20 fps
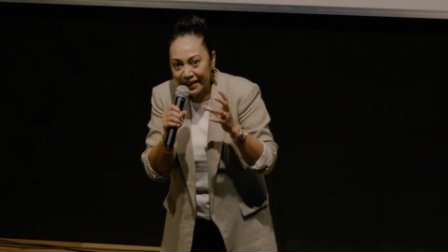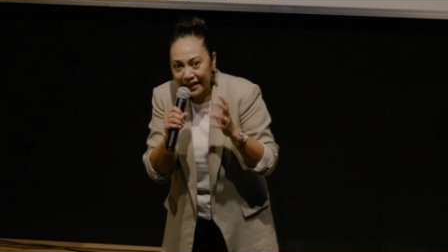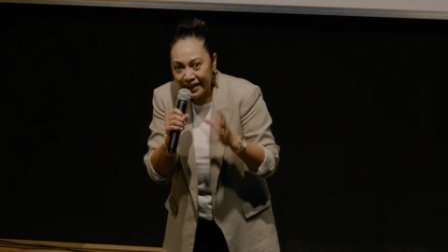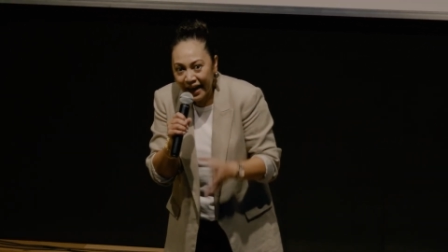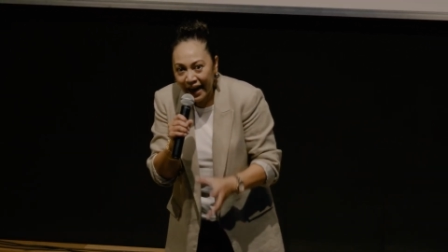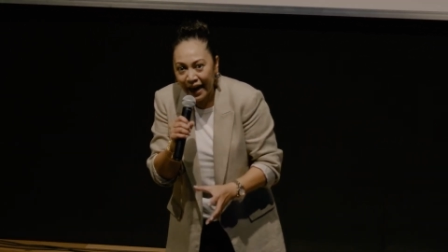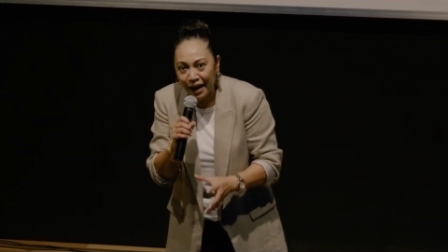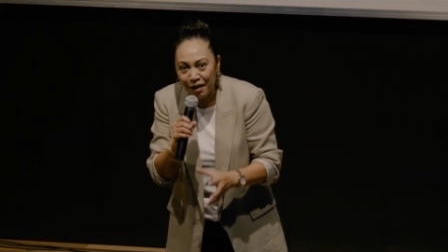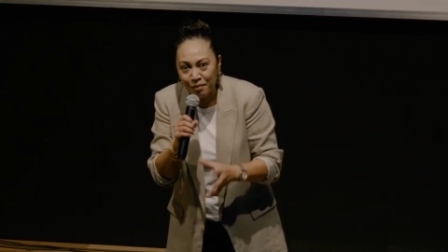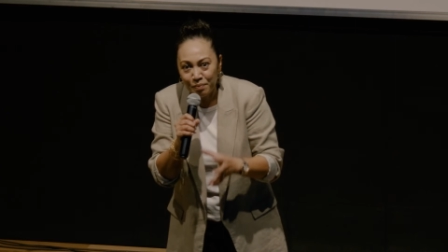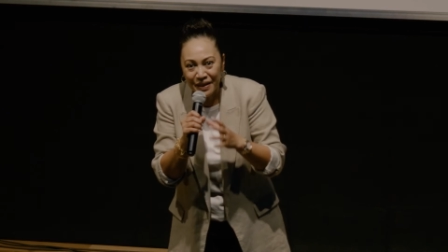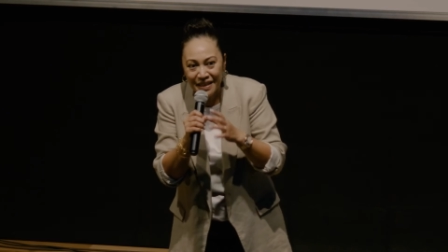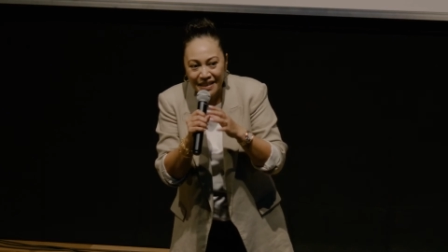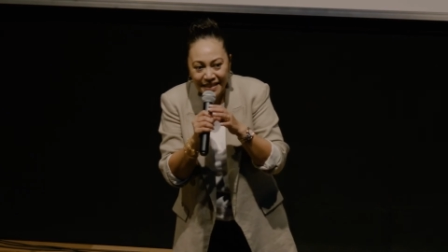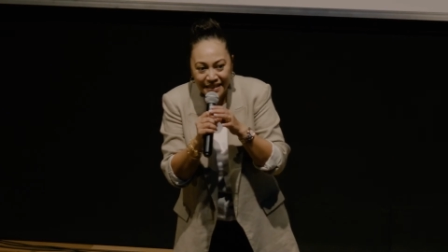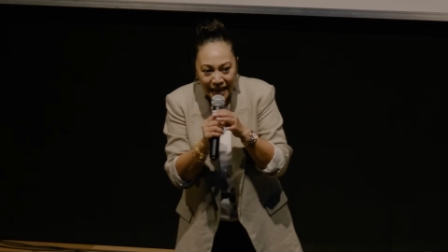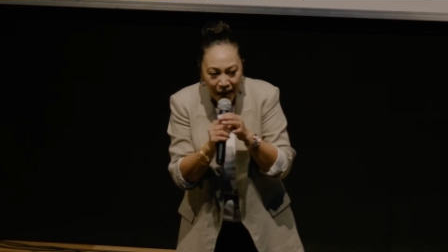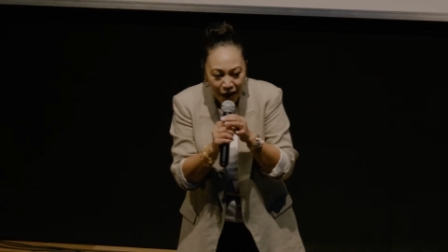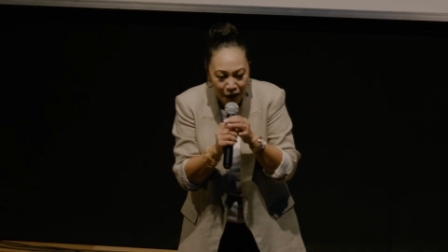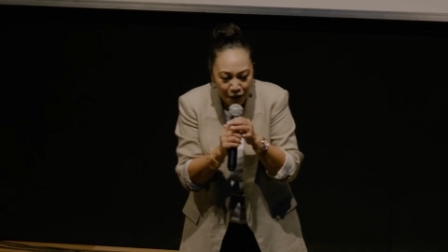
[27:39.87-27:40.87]
can be
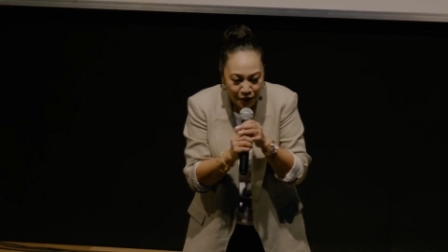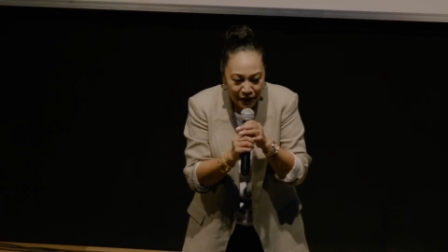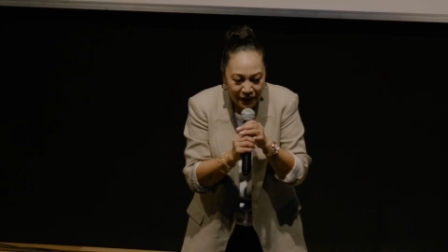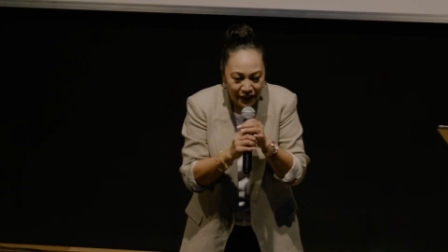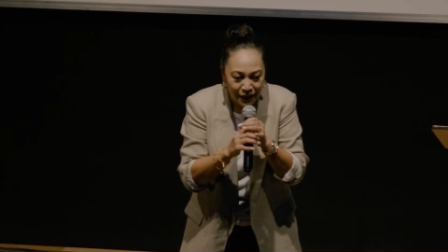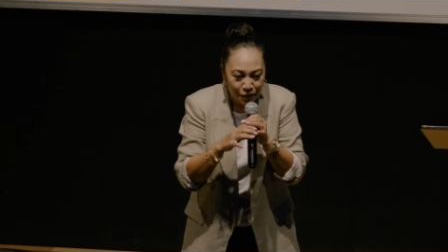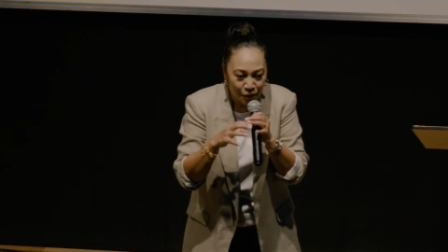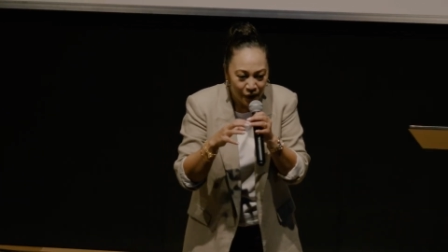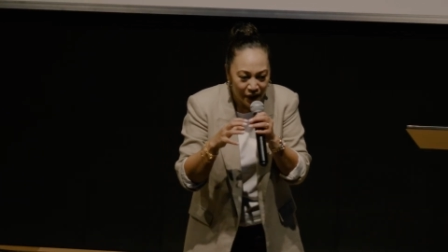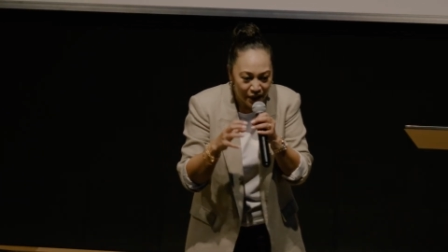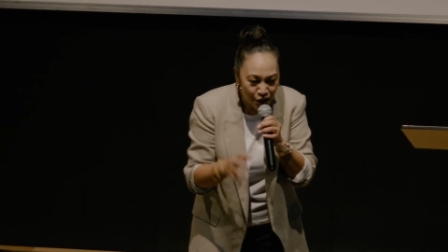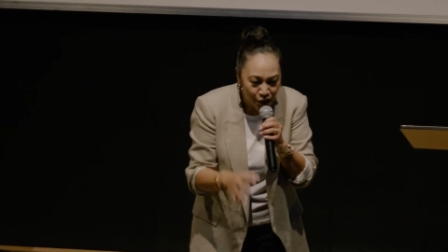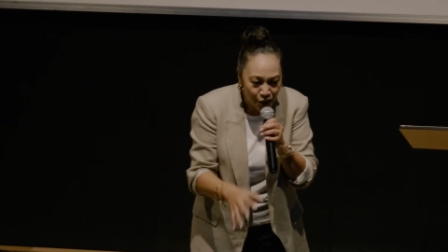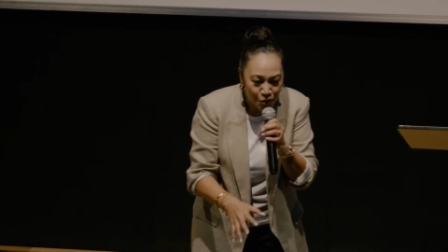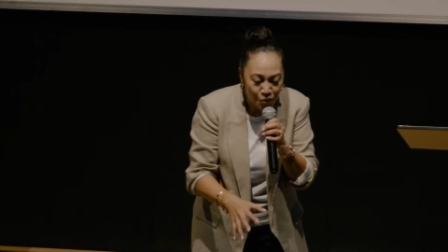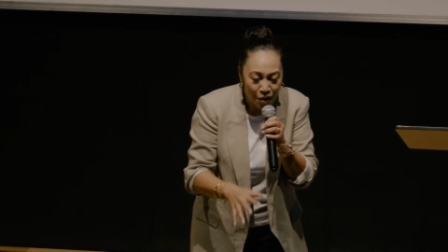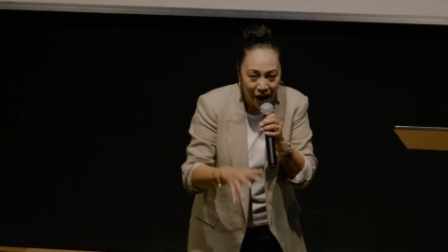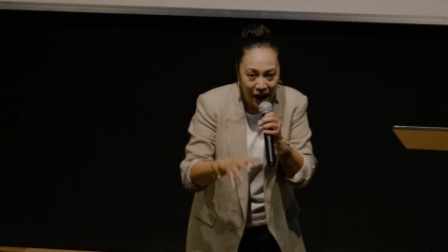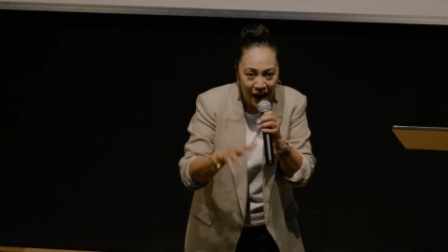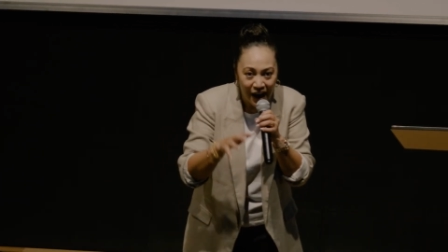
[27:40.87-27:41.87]
dealt with when
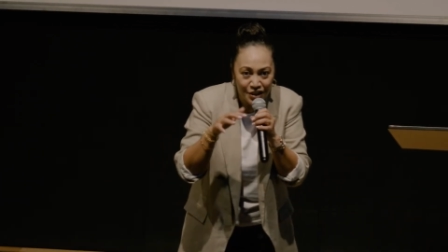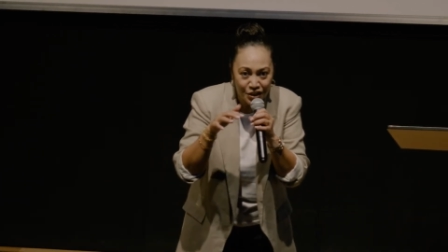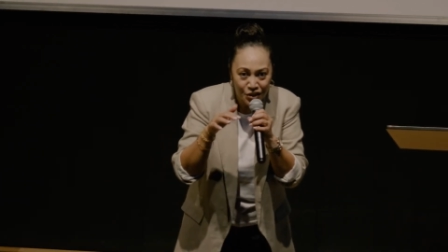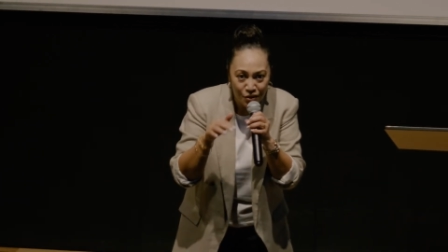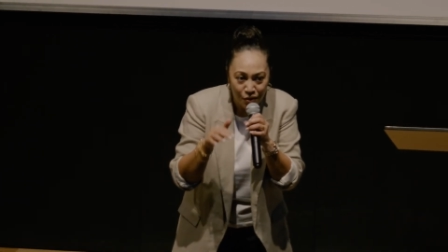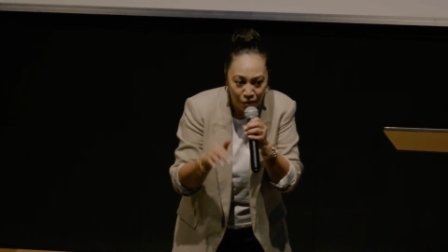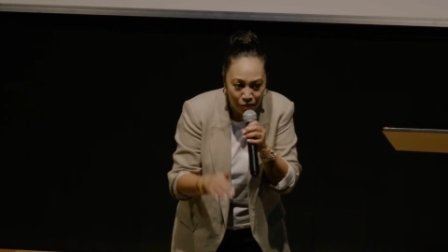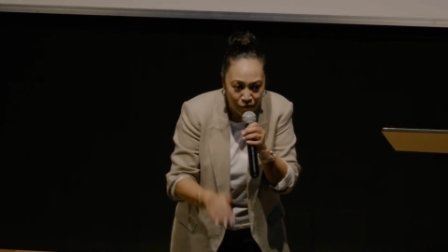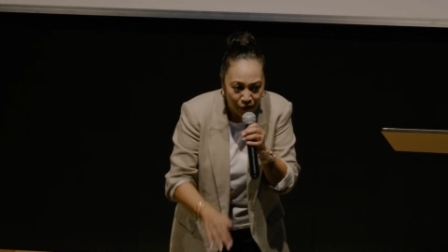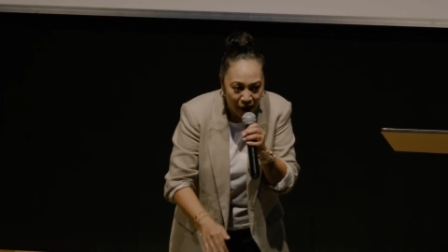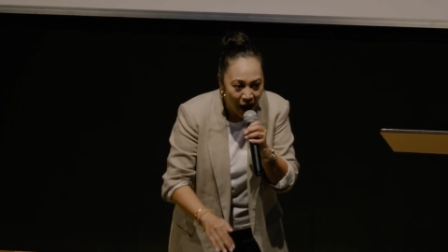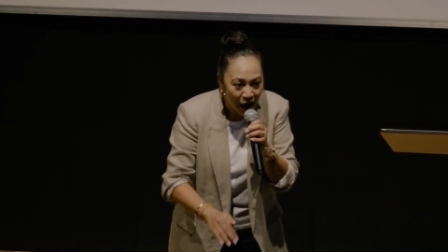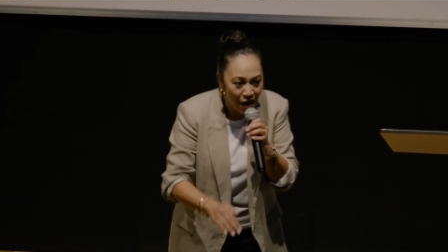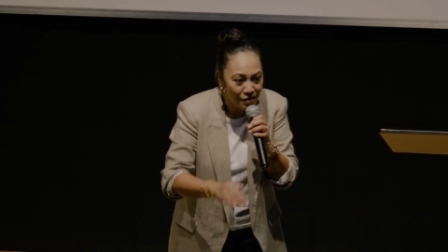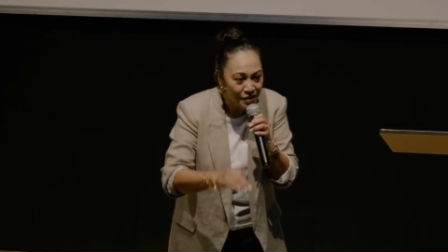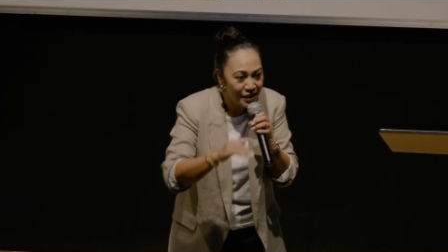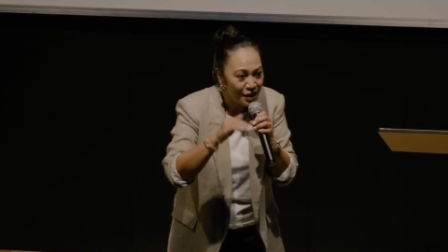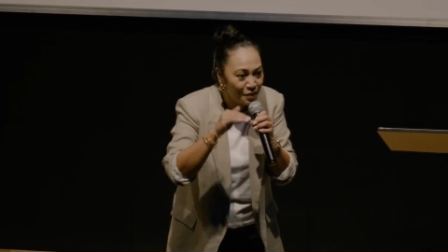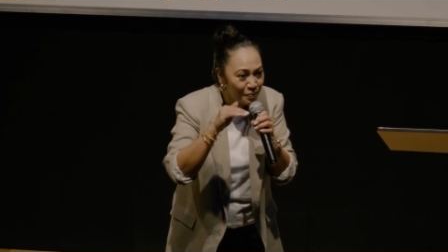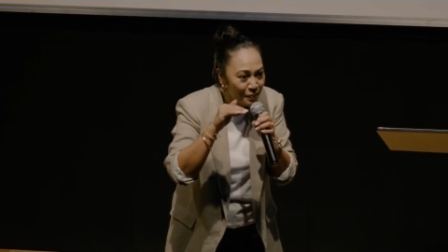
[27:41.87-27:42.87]
you are
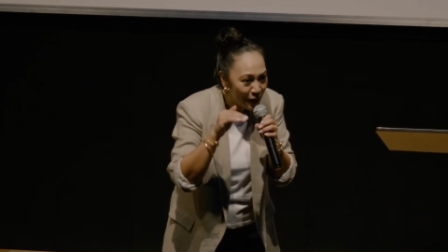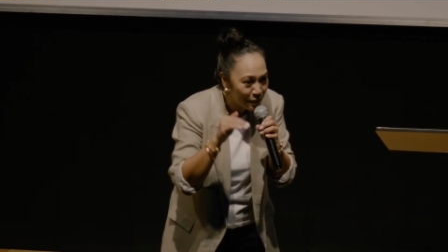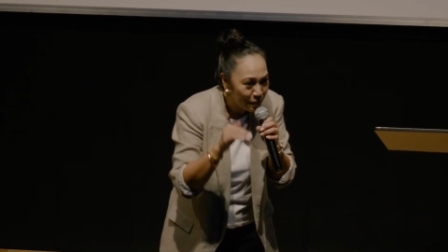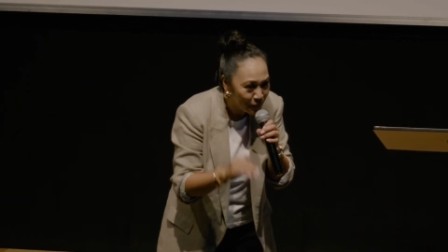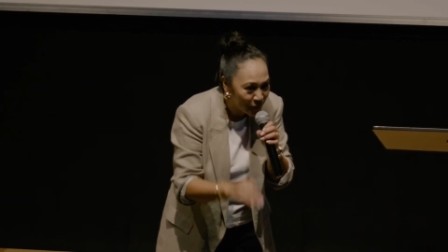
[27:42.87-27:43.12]
surrounded by